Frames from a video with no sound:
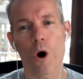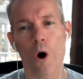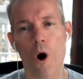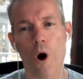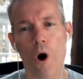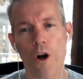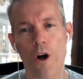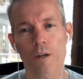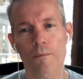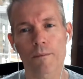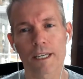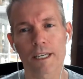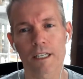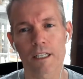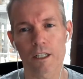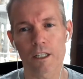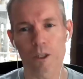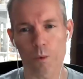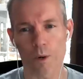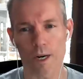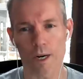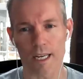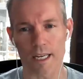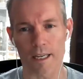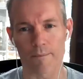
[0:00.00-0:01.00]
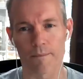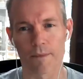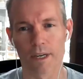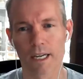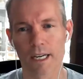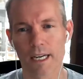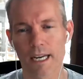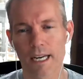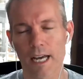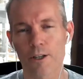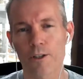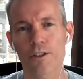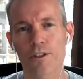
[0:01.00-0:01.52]
automated away.
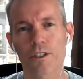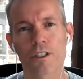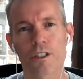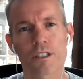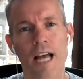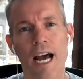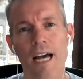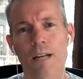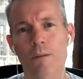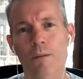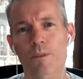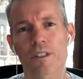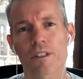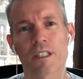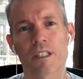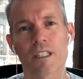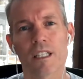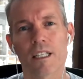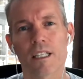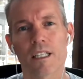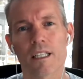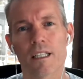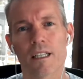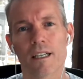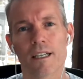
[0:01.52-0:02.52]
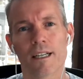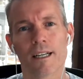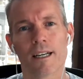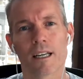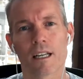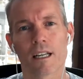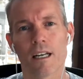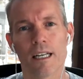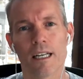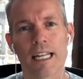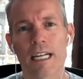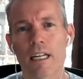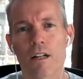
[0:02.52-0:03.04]
And you can start with the
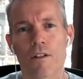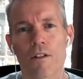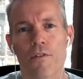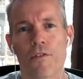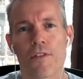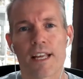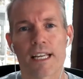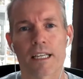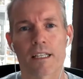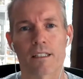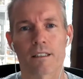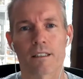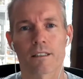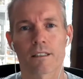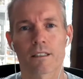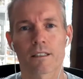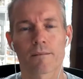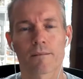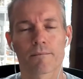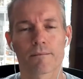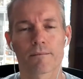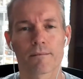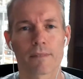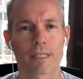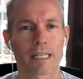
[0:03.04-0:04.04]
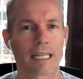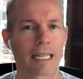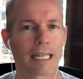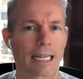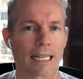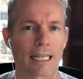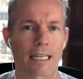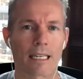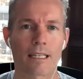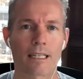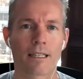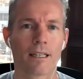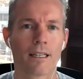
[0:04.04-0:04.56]
little things,
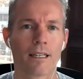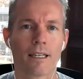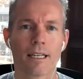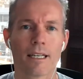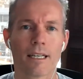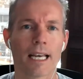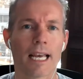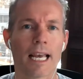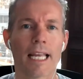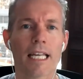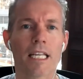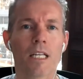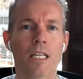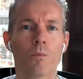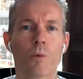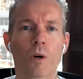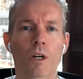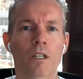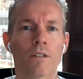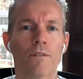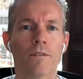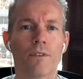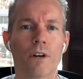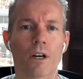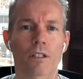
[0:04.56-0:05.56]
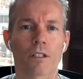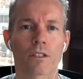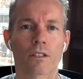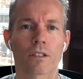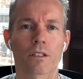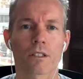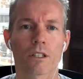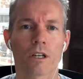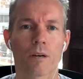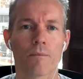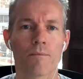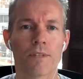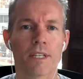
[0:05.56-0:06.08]
like any one of us
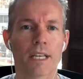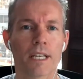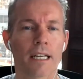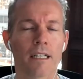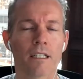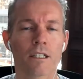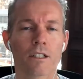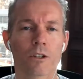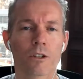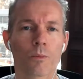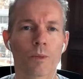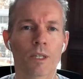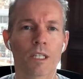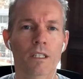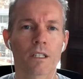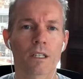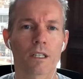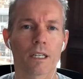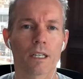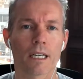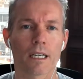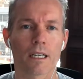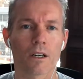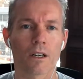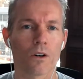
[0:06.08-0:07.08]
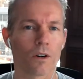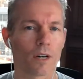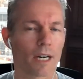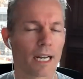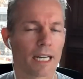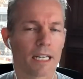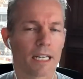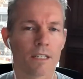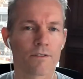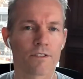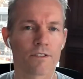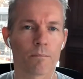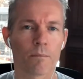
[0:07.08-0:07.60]
come the end of the week or
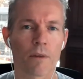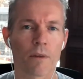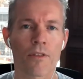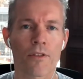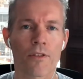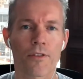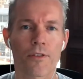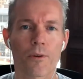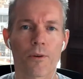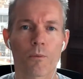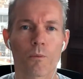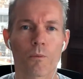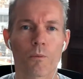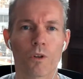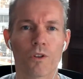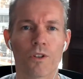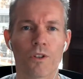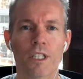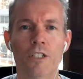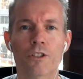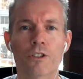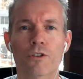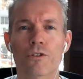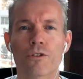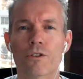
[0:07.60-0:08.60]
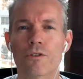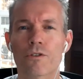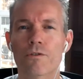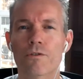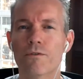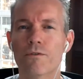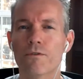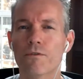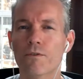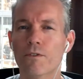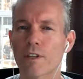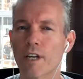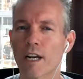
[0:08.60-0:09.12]
end of the month will need to
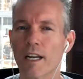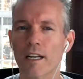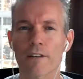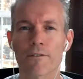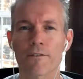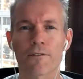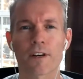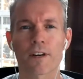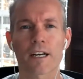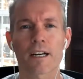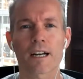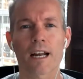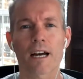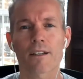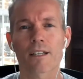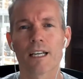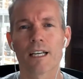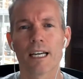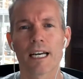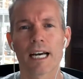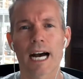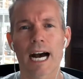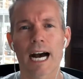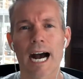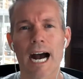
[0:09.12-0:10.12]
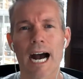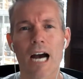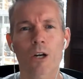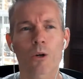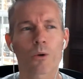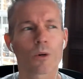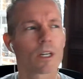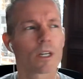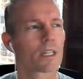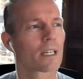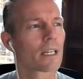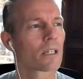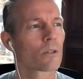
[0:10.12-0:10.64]
kind of figure out, how do
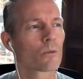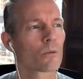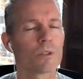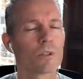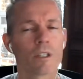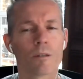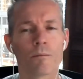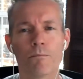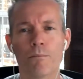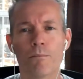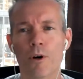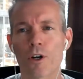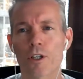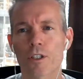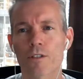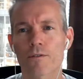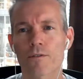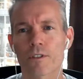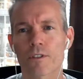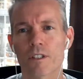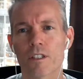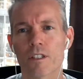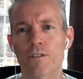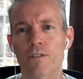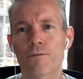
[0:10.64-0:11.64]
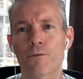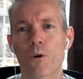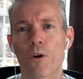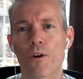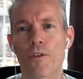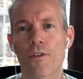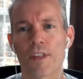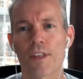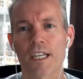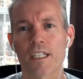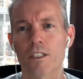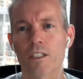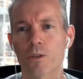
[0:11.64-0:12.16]
I get reimbursed for these 4
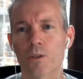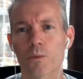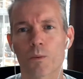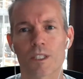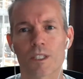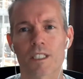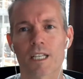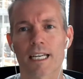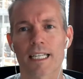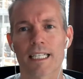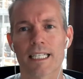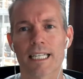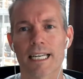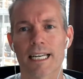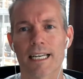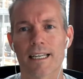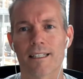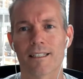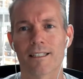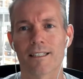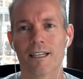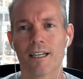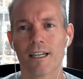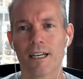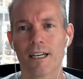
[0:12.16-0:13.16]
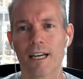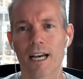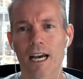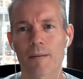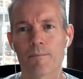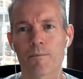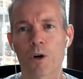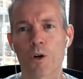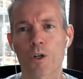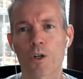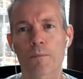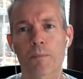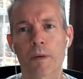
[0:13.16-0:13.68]
things which I did? And
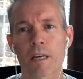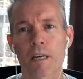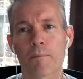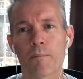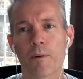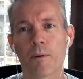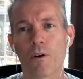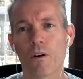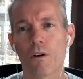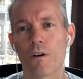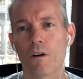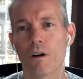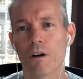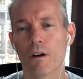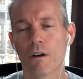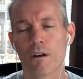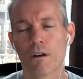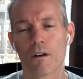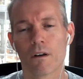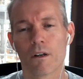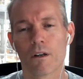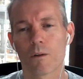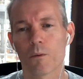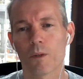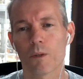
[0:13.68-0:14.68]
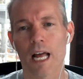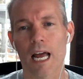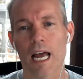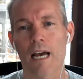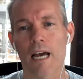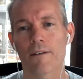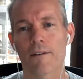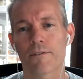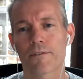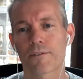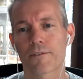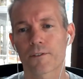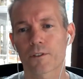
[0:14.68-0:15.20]
most people will
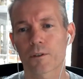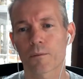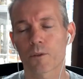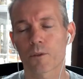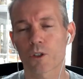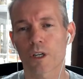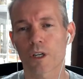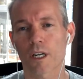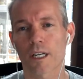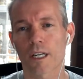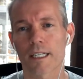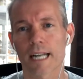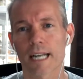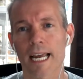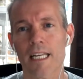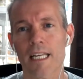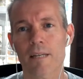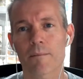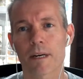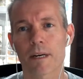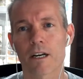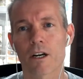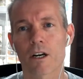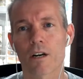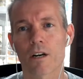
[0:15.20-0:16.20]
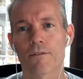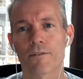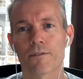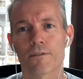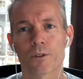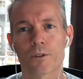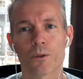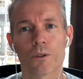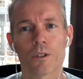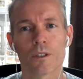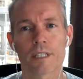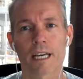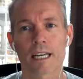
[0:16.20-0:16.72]
have some sort of nightmare of
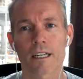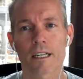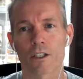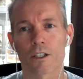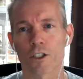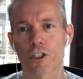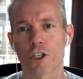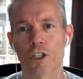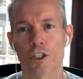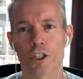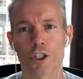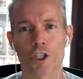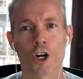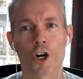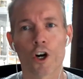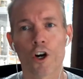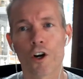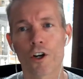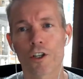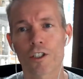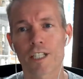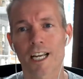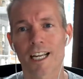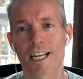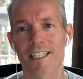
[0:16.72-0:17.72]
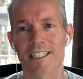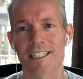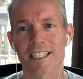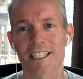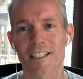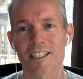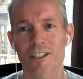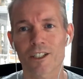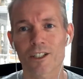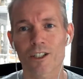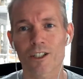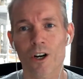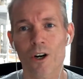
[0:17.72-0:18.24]
doing that on Concur 10
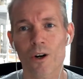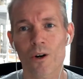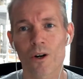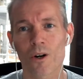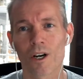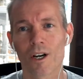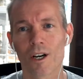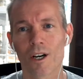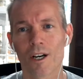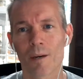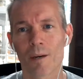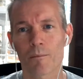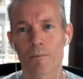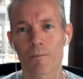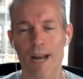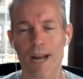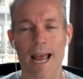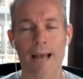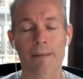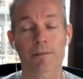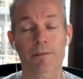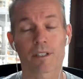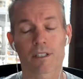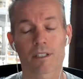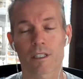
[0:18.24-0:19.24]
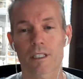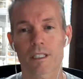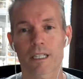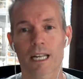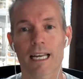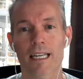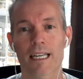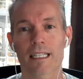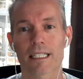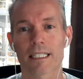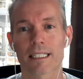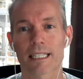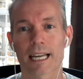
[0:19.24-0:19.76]
years ago. Perhaps it's
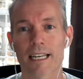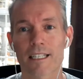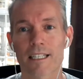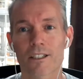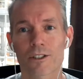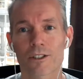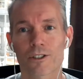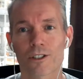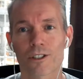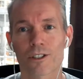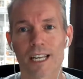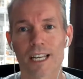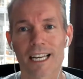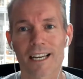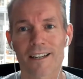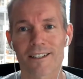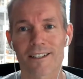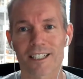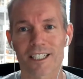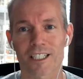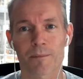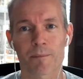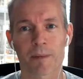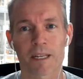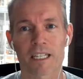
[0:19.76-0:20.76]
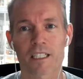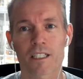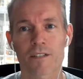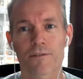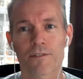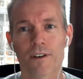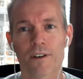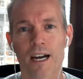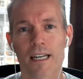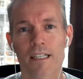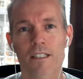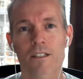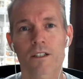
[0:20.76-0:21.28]
slightly nicer today on
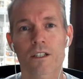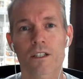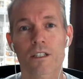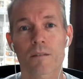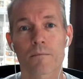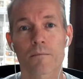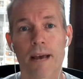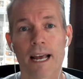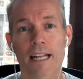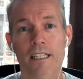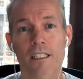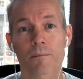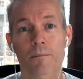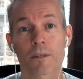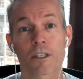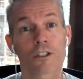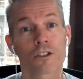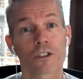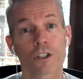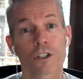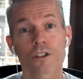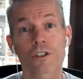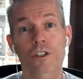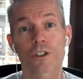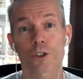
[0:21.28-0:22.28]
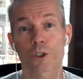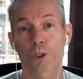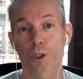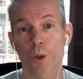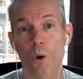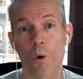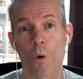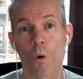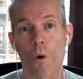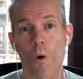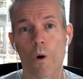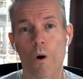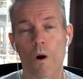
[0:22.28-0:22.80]
Expensify, it doesn't matter, but it's just a
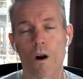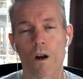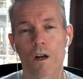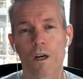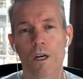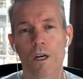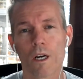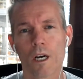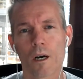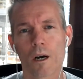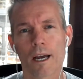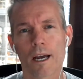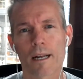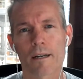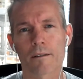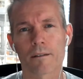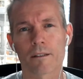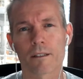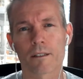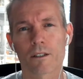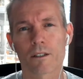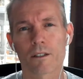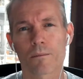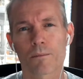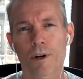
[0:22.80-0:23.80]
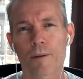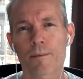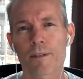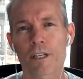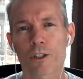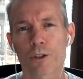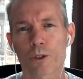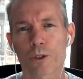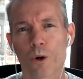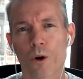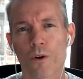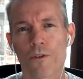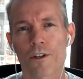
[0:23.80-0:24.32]
chore, and probably a
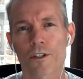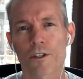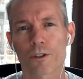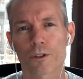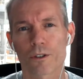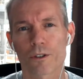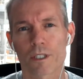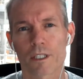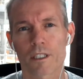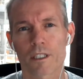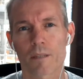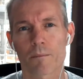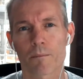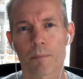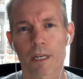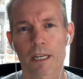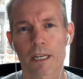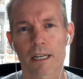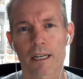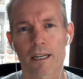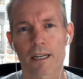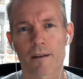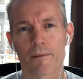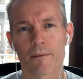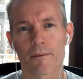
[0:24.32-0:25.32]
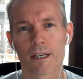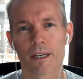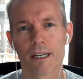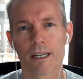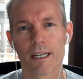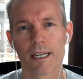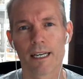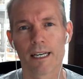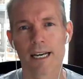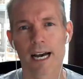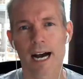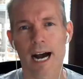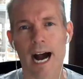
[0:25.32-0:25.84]
chore that should disappear.
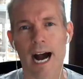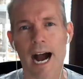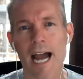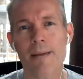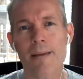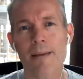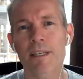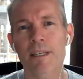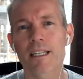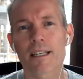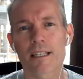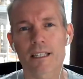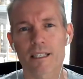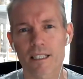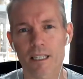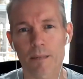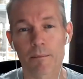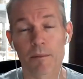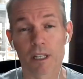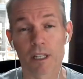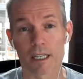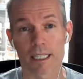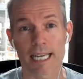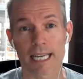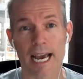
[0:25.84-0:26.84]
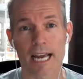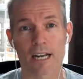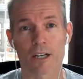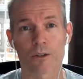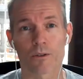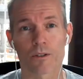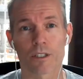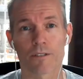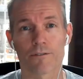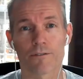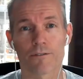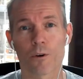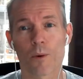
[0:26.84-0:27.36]
I'm in a similar
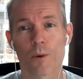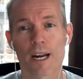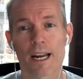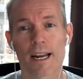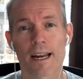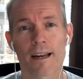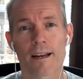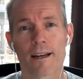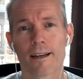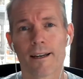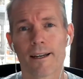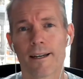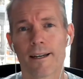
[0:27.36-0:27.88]
category for where